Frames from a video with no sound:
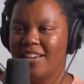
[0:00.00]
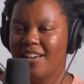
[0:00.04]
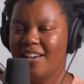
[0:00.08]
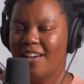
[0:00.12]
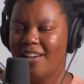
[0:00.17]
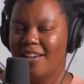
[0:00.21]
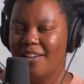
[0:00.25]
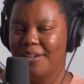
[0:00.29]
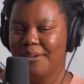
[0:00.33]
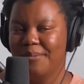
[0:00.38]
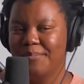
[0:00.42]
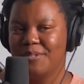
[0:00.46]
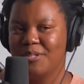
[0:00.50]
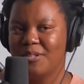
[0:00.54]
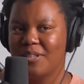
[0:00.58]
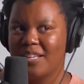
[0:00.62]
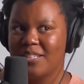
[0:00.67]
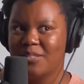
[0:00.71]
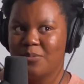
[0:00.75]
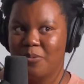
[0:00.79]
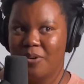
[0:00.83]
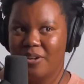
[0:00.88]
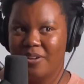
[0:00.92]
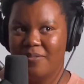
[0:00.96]
So
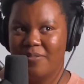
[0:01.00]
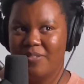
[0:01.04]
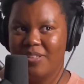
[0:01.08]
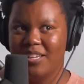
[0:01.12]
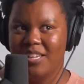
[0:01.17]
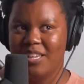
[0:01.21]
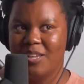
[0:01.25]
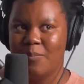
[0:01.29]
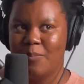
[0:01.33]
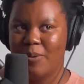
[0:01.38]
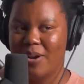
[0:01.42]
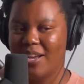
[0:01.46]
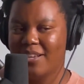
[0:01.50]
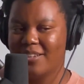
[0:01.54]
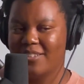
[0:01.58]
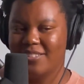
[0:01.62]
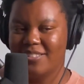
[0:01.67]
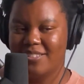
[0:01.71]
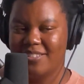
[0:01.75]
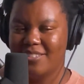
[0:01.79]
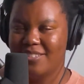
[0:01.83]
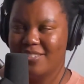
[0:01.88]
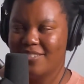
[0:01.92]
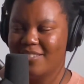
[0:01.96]
that's one of the key
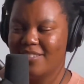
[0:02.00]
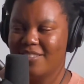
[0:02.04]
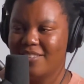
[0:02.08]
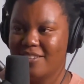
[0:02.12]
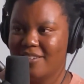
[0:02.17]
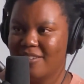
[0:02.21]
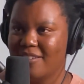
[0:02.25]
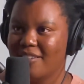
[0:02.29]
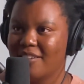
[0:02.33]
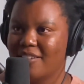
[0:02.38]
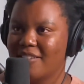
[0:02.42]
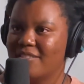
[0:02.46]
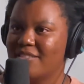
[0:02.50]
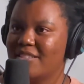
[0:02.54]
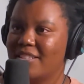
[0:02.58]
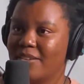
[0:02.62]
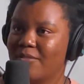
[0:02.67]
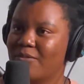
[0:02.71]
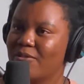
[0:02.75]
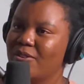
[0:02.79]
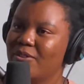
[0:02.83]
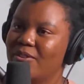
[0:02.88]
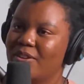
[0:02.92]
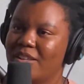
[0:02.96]
practices, and there are
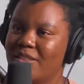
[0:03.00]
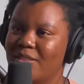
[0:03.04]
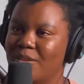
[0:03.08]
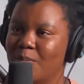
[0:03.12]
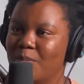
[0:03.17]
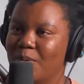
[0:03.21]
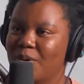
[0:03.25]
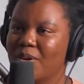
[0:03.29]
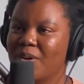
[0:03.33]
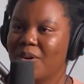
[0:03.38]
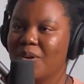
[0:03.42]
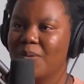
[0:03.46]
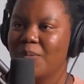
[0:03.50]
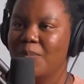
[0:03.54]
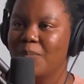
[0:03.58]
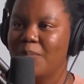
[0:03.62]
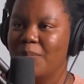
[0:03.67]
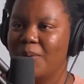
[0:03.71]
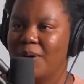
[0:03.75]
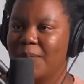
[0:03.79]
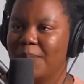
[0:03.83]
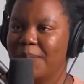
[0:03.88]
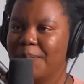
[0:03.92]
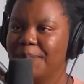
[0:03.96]
several in the book.
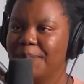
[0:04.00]
But